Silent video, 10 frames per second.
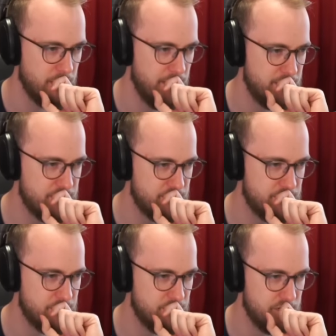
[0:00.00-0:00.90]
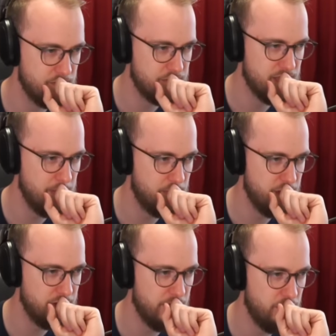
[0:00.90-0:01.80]
Legs, same
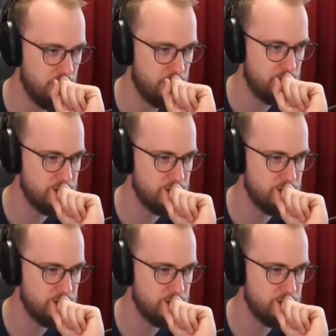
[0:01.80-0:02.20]
thing there.